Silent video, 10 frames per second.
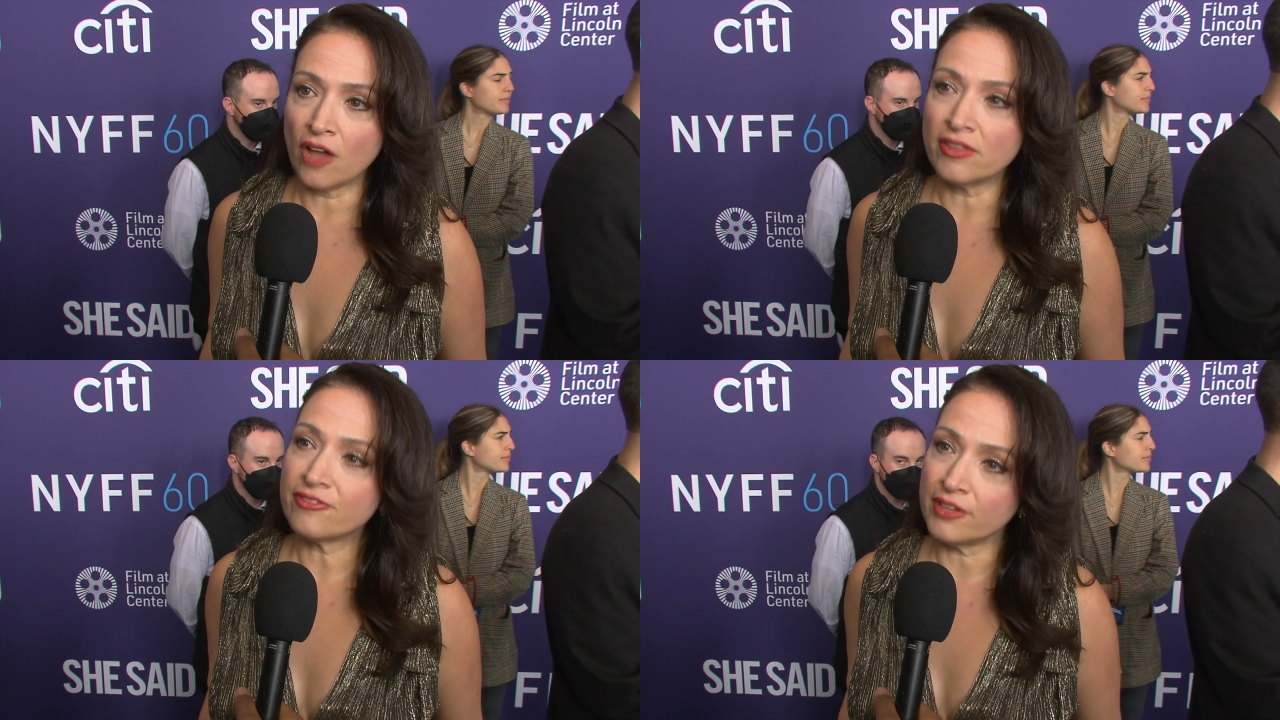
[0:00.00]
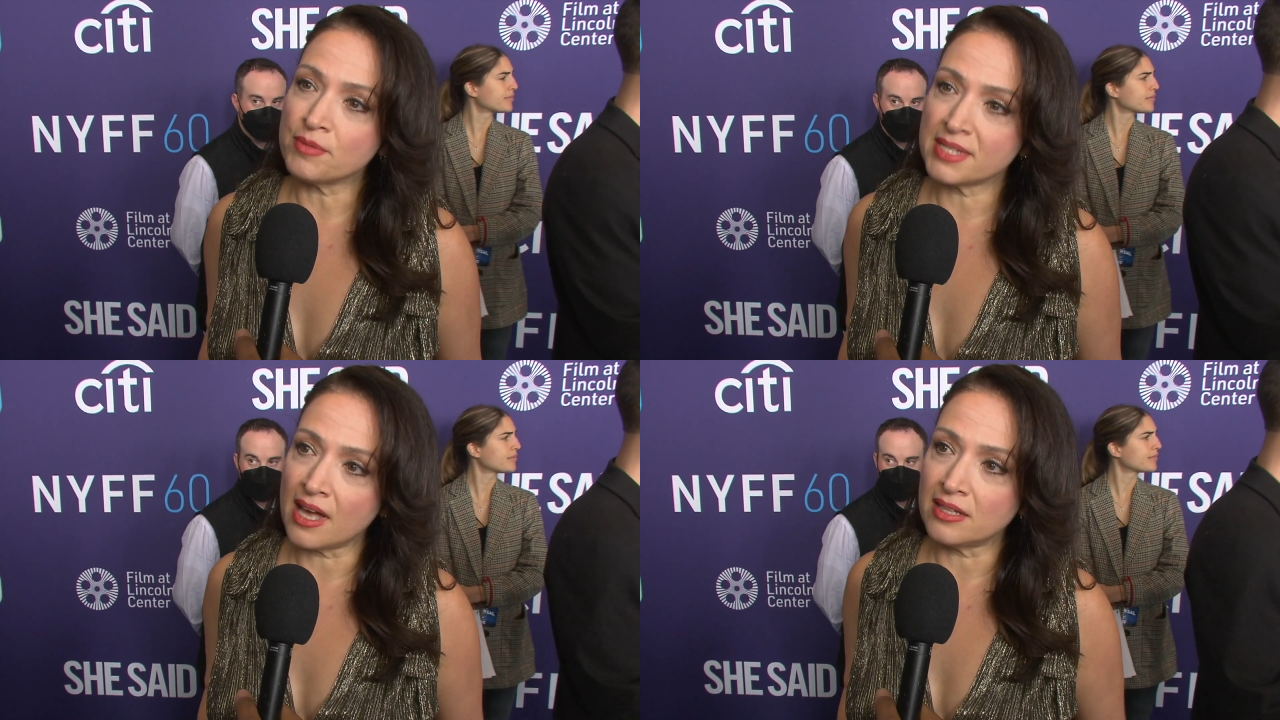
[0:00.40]
Speaker 1: on the film
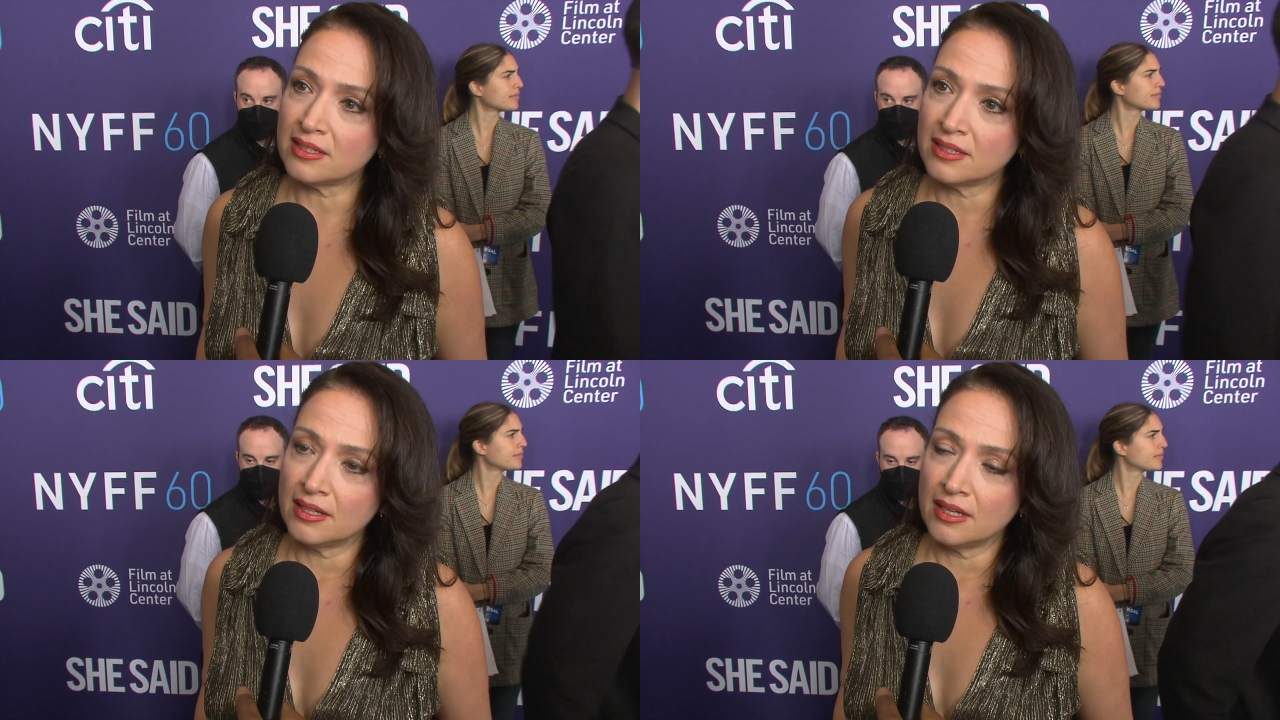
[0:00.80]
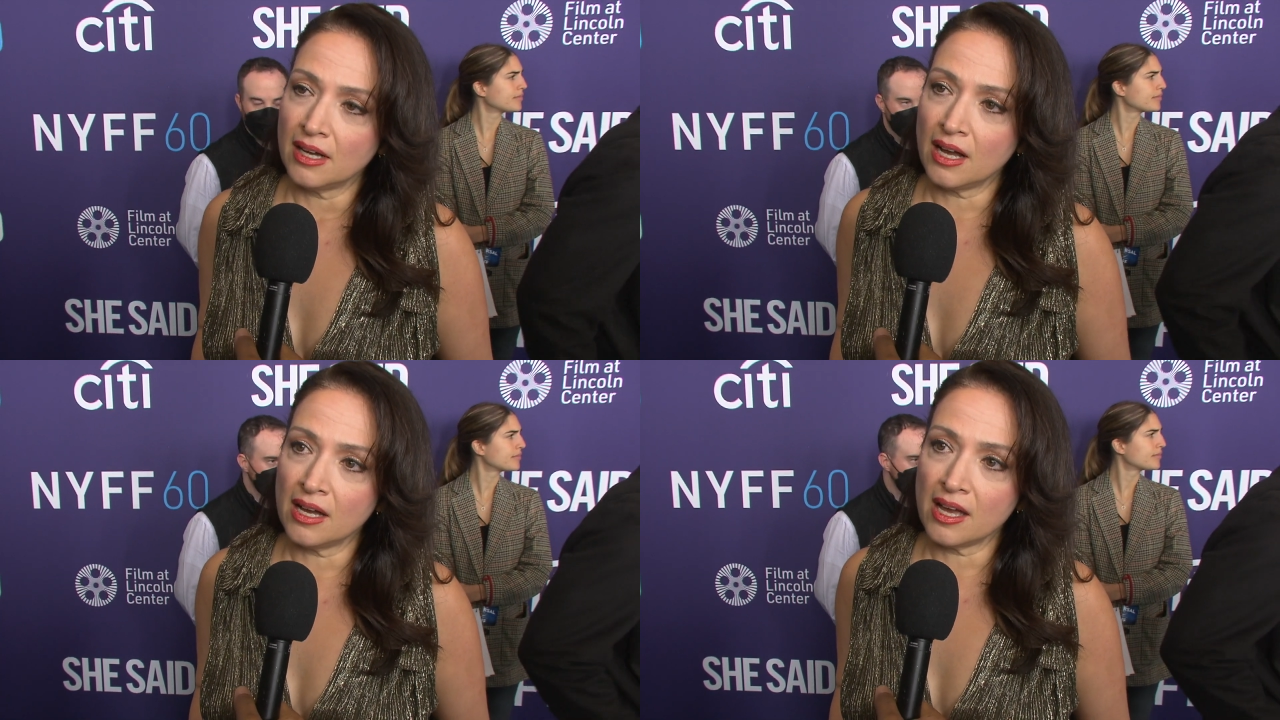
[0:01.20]
set.
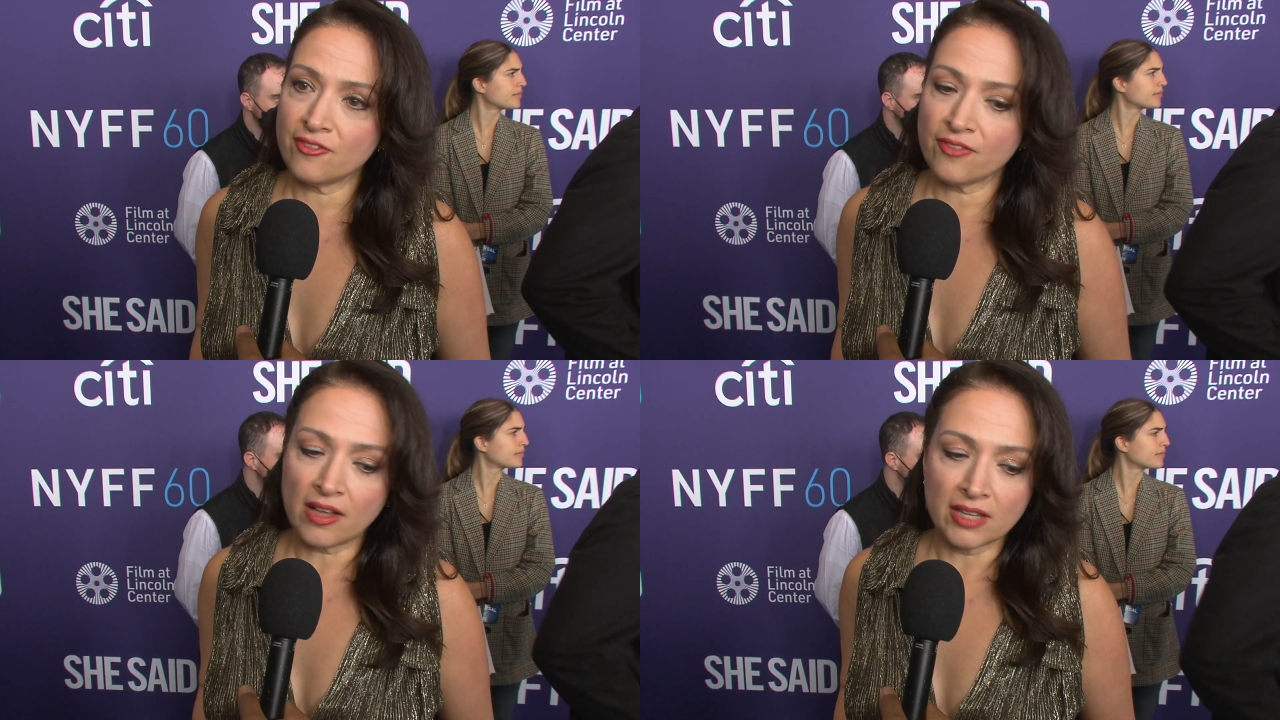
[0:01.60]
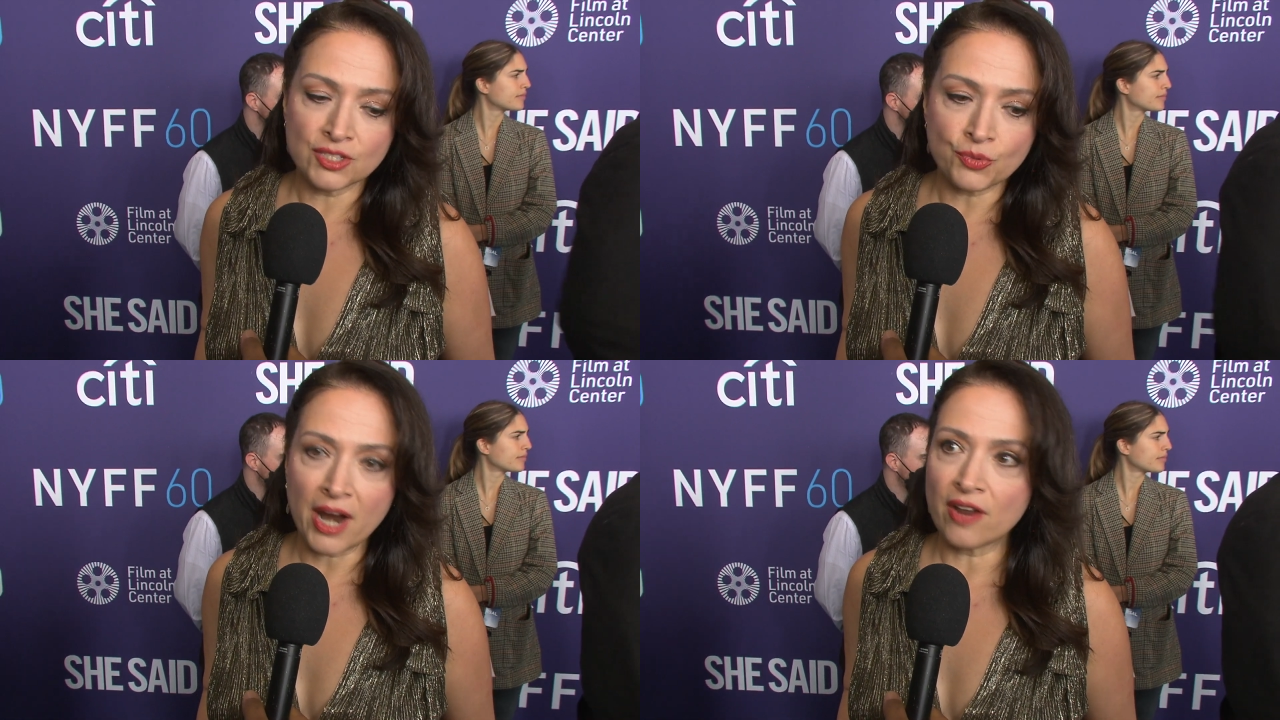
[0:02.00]
Uh, I felt
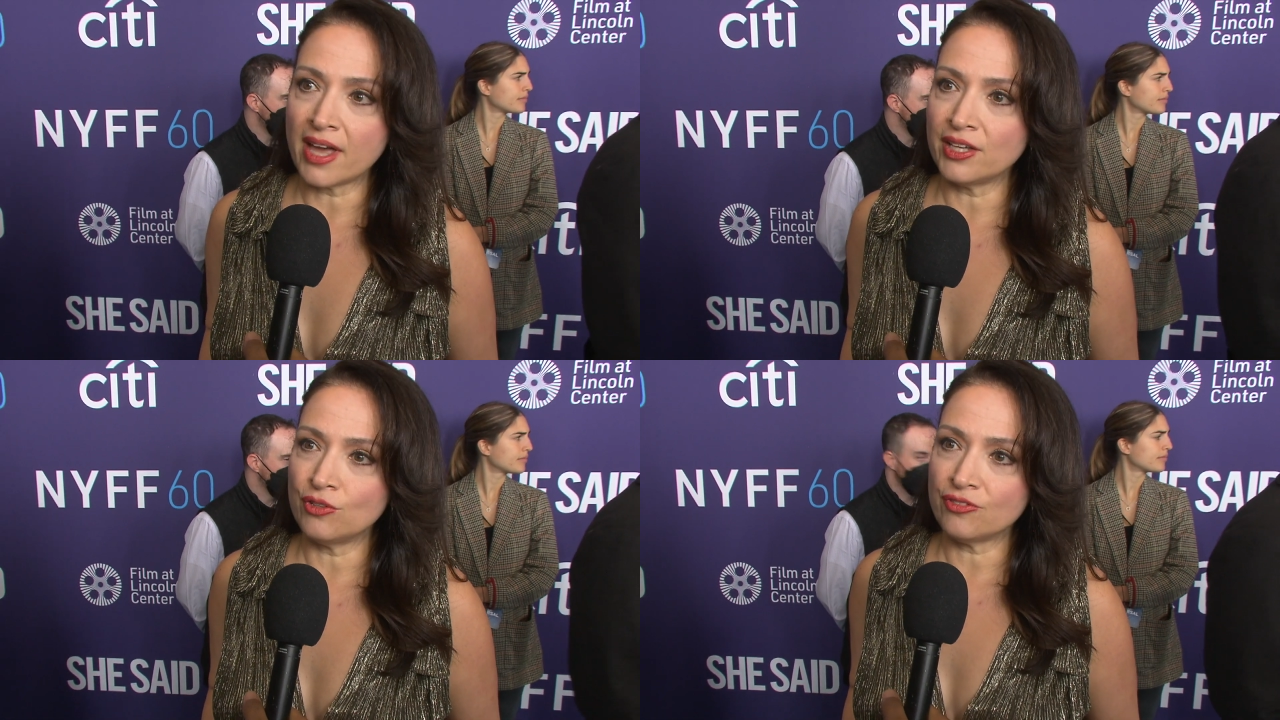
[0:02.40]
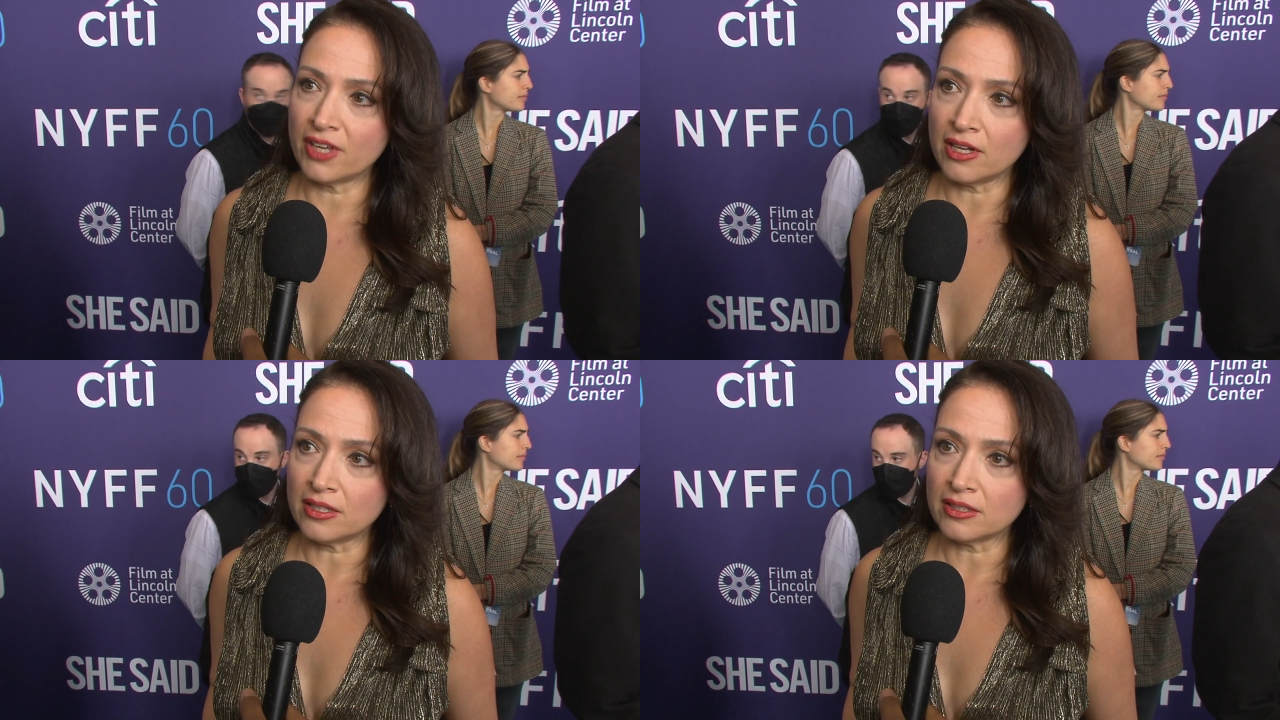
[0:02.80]
it's rare that you
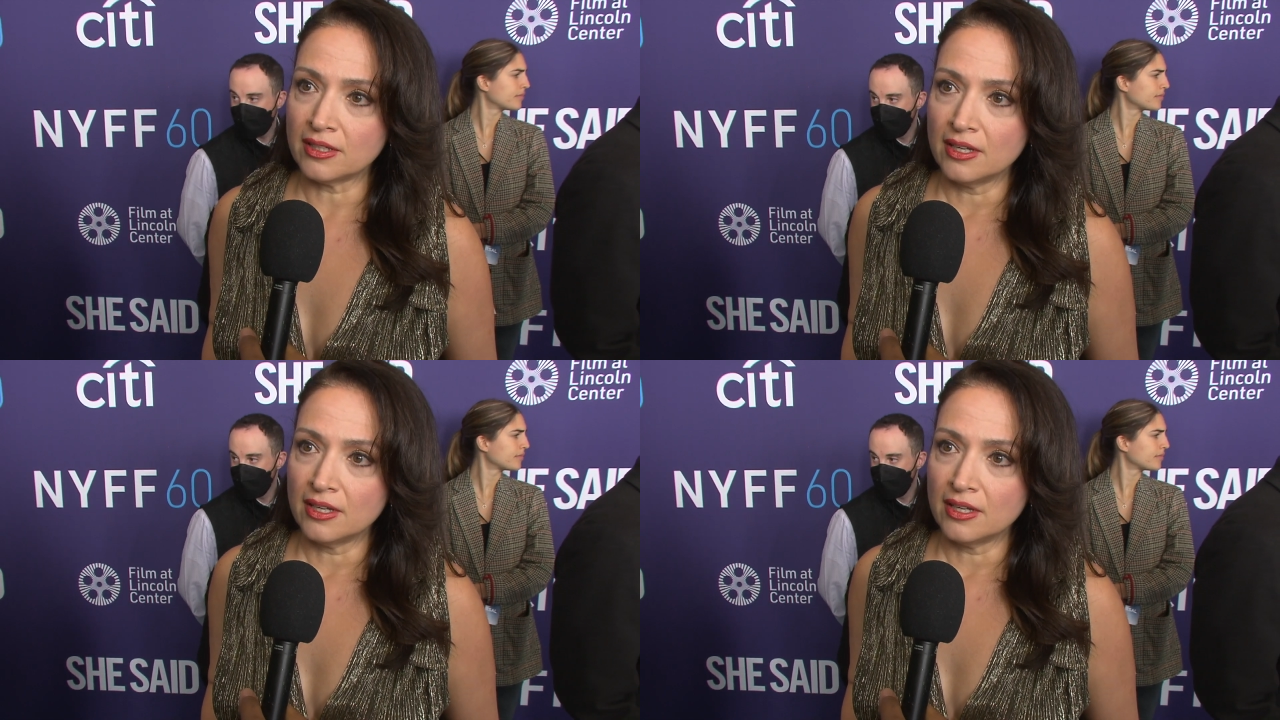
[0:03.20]
feel